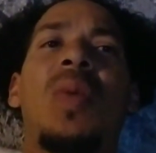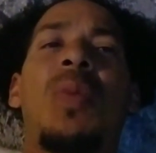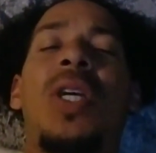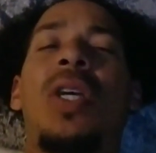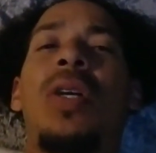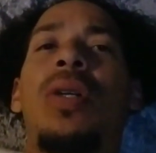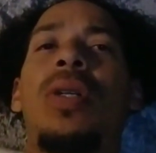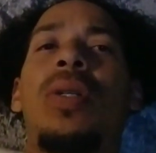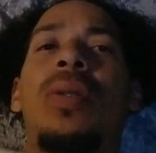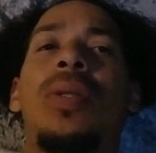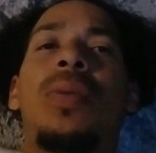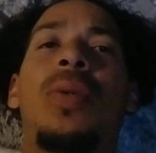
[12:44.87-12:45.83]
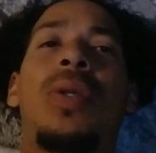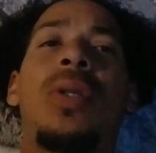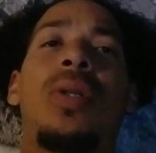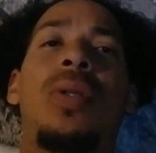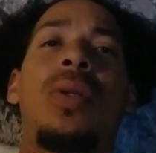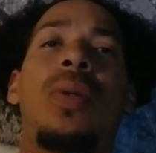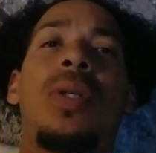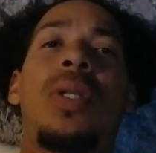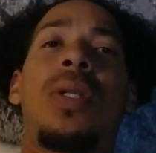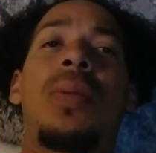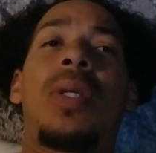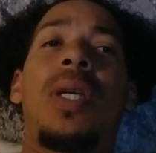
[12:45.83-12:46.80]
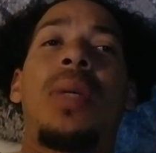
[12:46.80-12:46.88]
like, oh, it won't go nowhere.
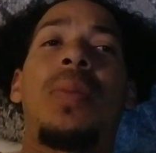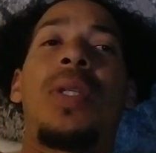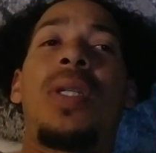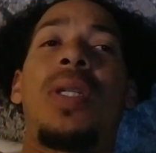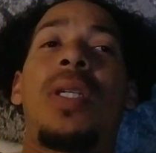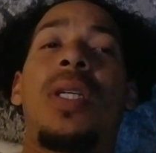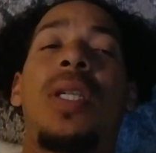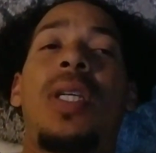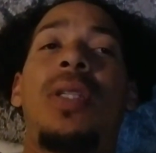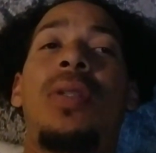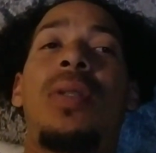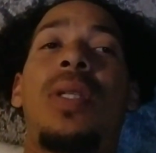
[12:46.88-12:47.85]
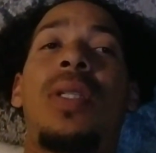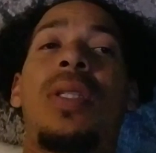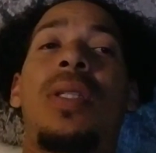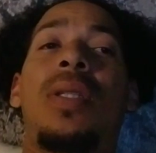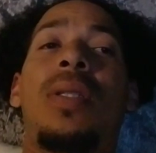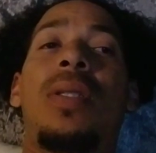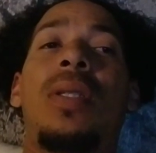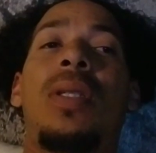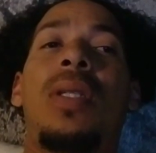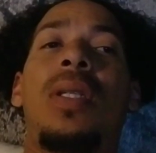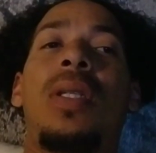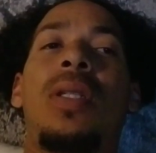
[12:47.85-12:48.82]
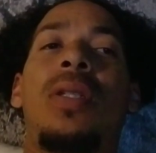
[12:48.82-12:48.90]
Okay, I'm done. I can't do nothing.
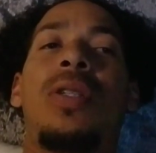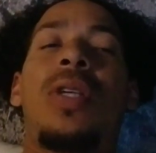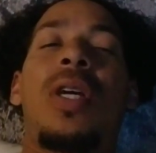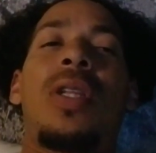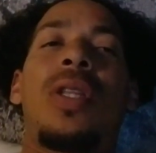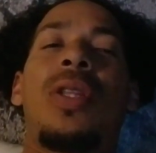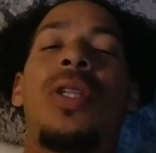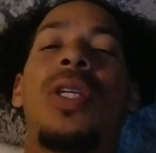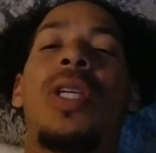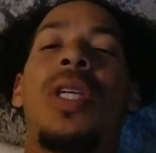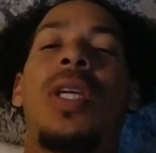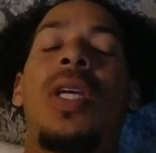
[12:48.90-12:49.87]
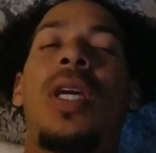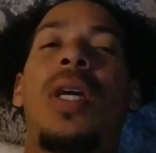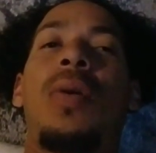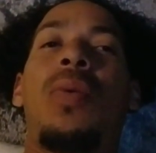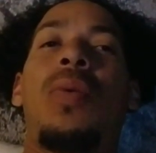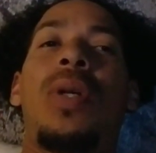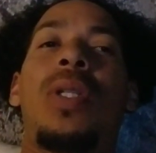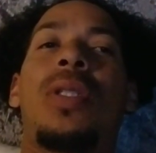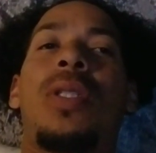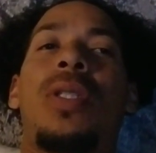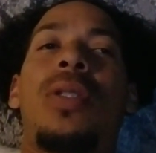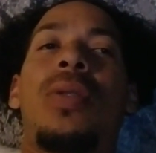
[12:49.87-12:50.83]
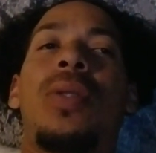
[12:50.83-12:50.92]
They're not looking at what
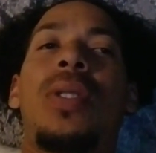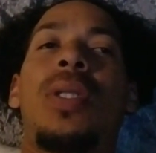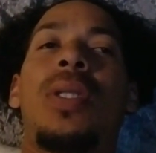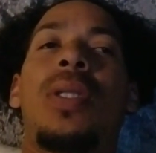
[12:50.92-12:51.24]
they're doing.